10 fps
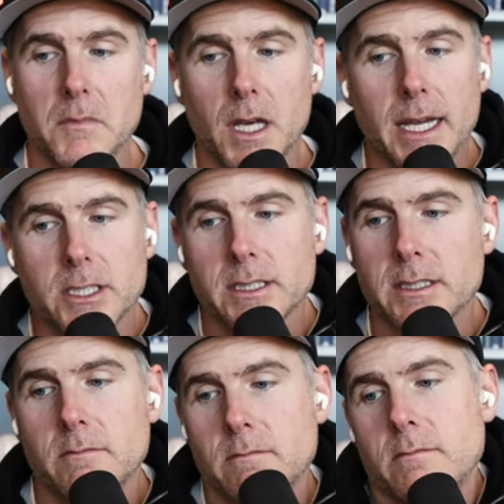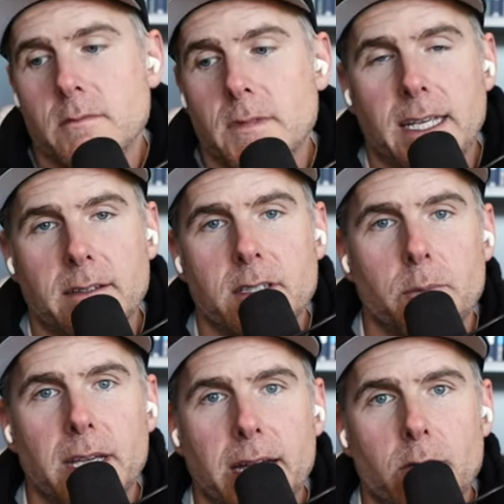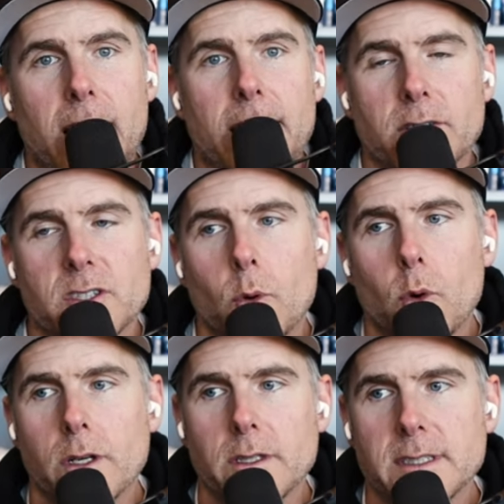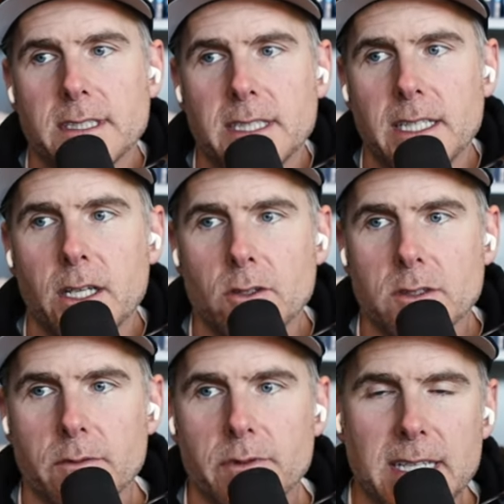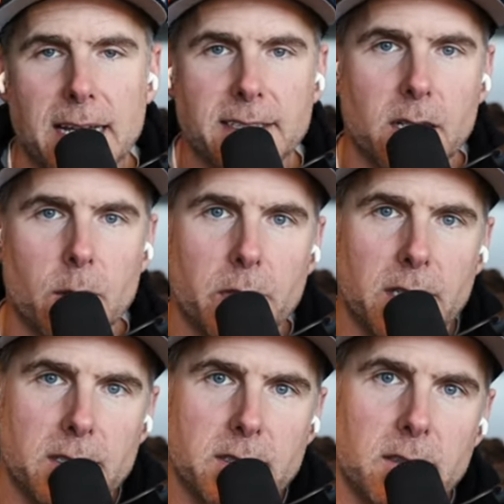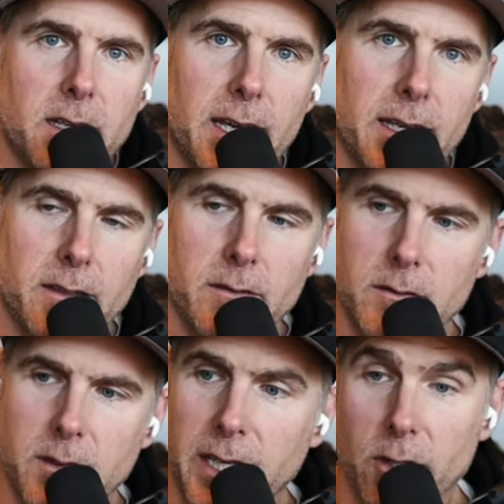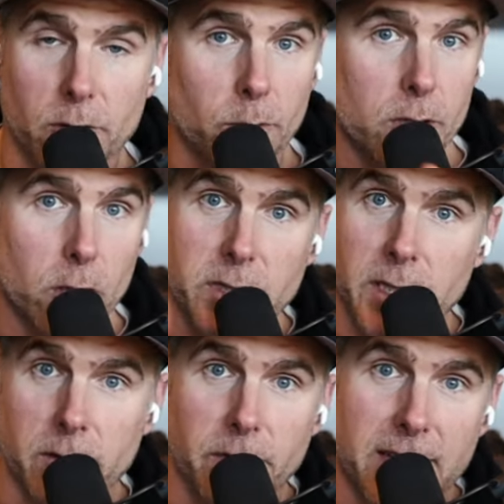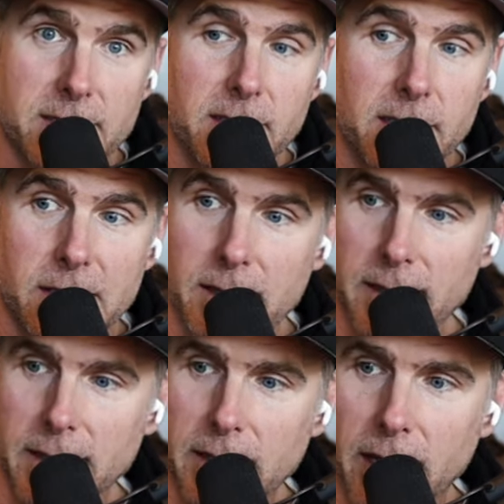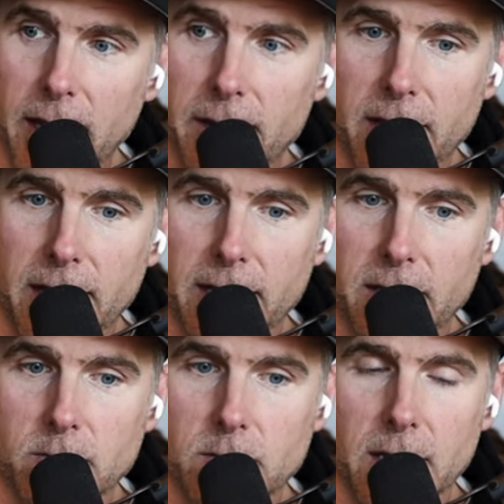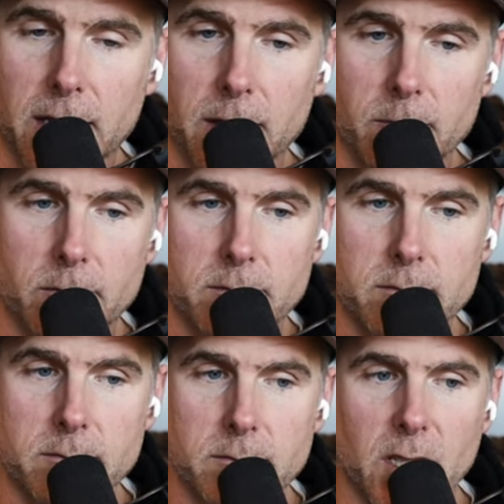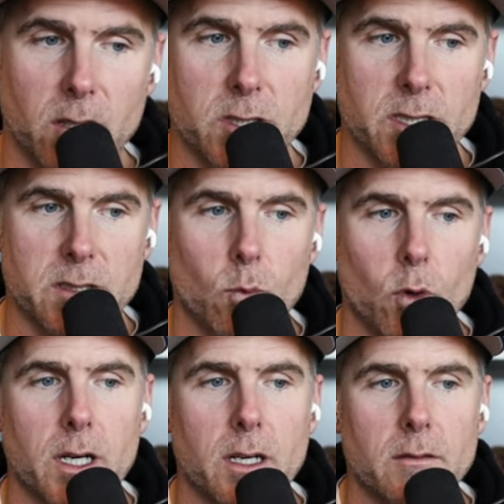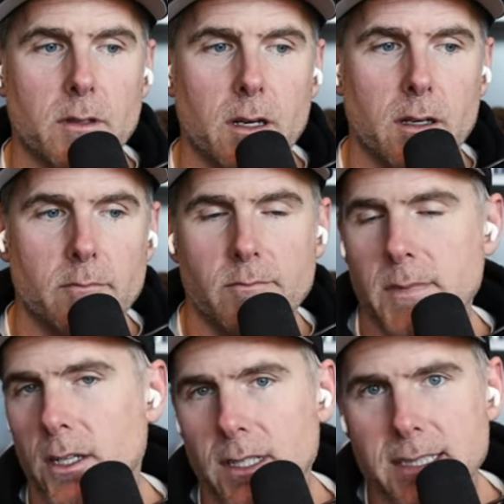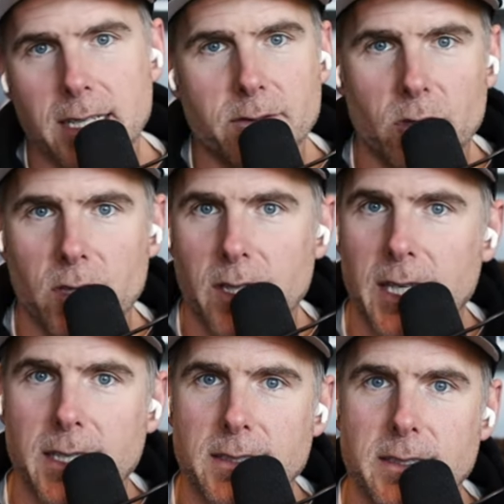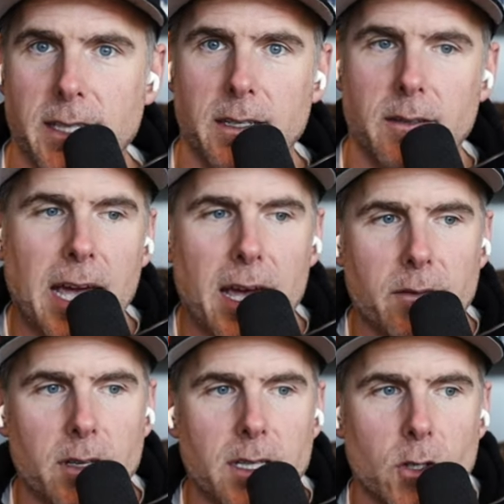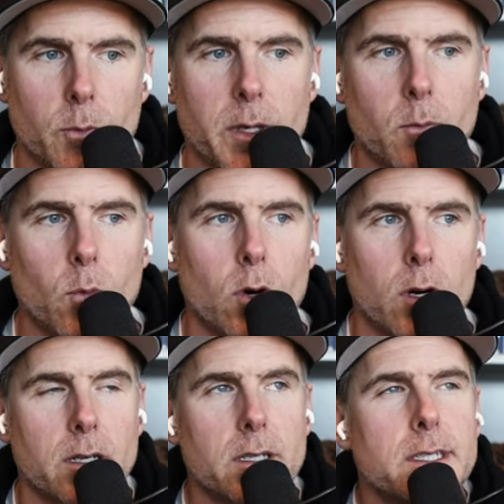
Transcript: I just, like, to me, I'd rather support CEOs of SaaS companies, and either through coaching or investing, and then you know, just work, you know, because I have two young kids, like, have a little bit more,